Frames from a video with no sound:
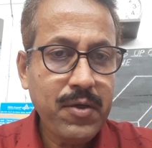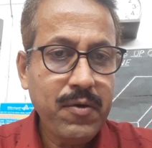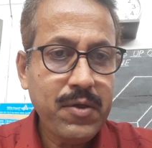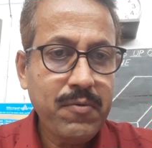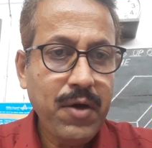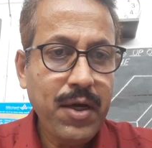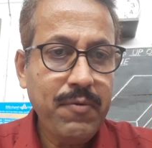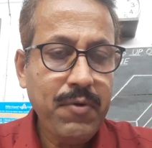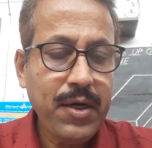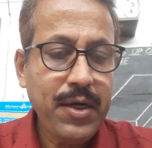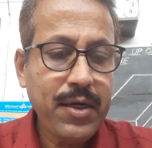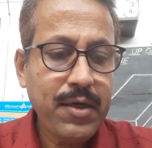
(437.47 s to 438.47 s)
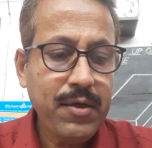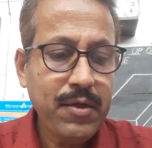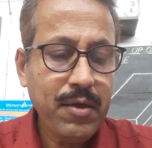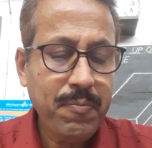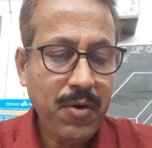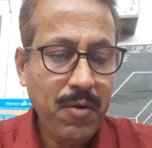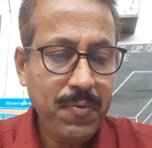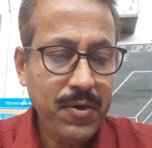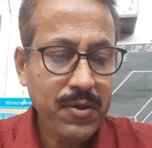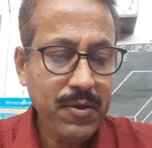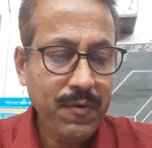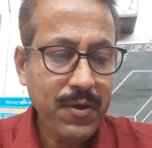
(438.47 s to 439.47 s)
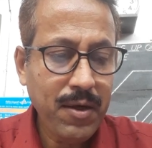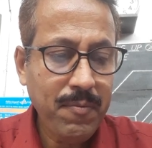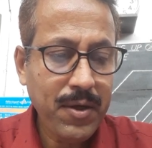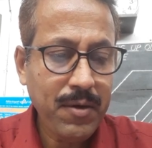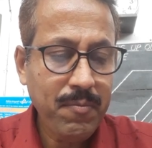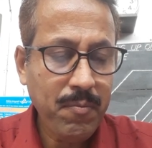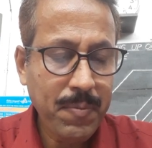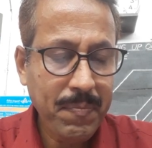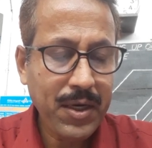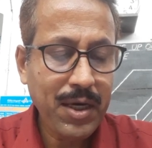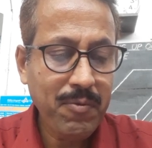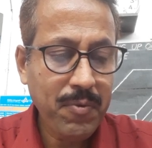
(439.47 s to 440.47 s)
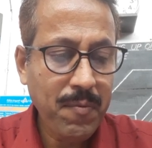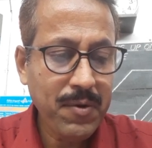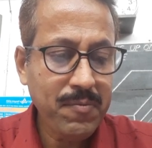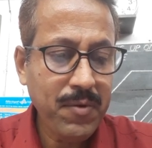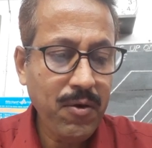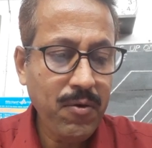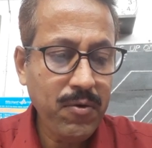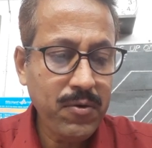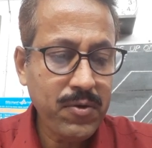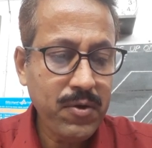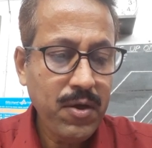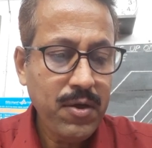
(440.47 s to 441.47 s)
because while welding the properties of the mechanical properties may lose.